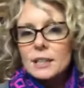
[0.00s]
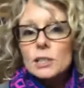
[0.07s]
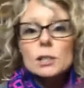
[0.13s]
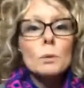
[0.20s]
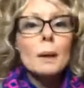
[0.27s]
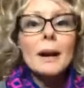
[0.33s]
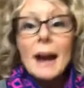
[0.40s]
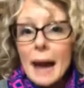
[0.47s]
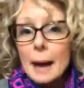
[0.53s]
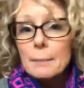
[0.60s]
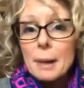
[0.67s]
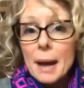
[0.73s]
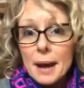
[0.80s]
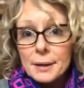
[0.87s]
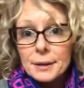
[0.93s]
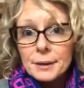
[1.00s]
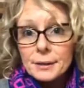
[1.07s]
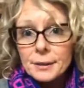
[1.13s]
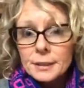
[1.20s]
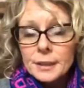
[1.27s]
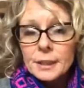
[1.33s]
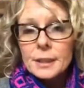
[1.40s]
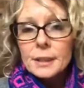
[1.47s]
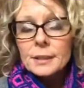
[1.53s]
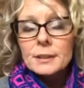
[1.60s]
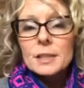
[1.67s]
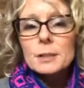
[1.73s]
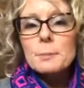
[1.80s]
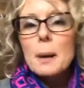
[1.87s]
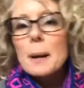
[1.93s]
square hat pattern
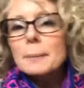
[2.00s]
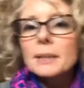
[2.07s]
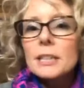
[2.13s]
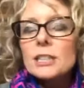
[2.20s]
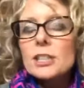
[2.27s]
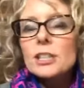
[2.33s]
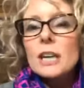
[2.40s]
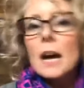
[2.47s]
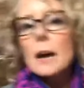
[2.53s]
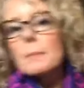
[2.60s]
that's published.